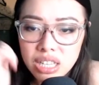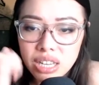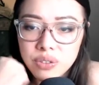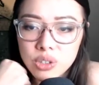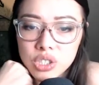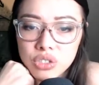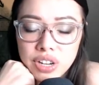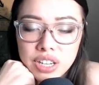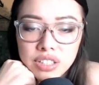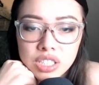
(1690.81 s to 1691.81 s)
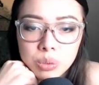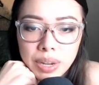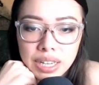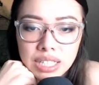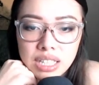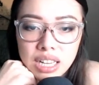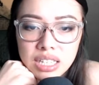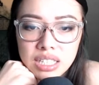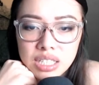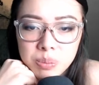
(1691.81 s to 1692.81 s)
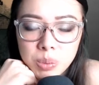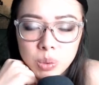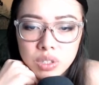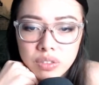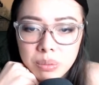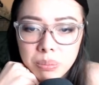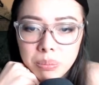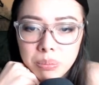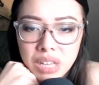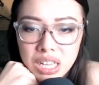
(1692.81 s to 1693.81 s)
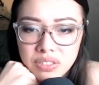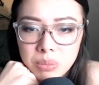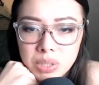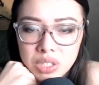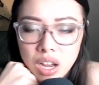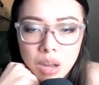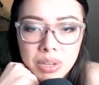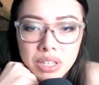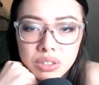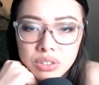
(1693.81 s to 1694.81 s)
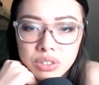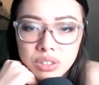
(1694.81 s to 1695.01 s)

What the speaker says: for his traitorous ways and dispose of the blasphemous comics?